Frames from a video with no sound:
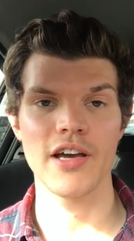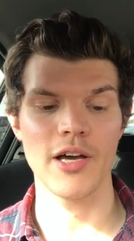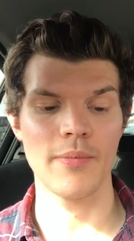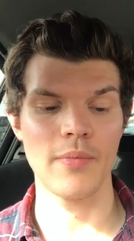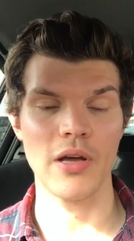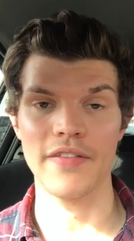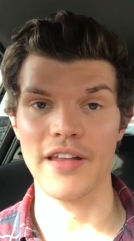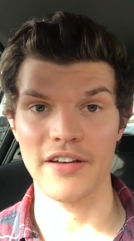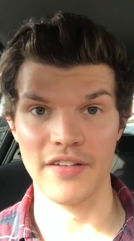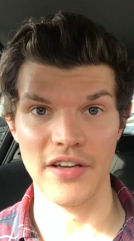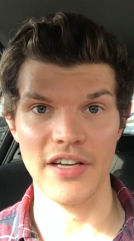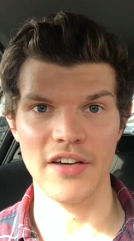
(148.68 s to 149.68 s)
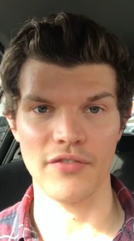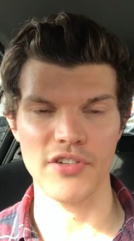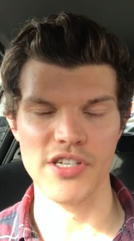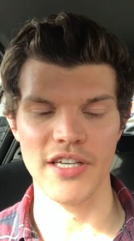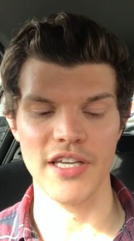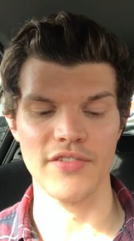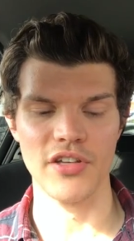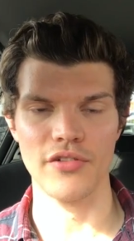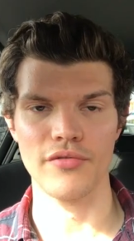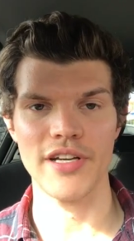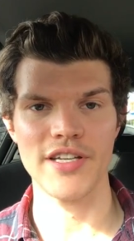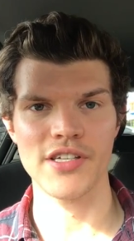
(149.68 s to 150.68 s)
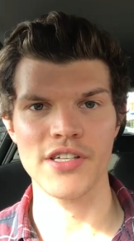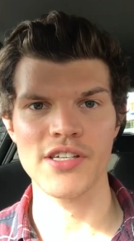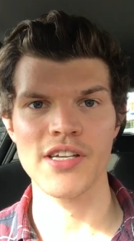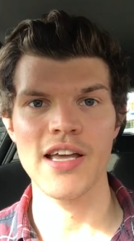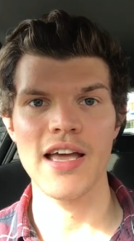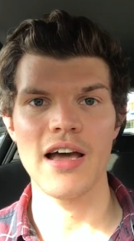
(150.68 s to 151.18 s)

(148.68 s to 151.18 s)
and then obviously give you the reasons.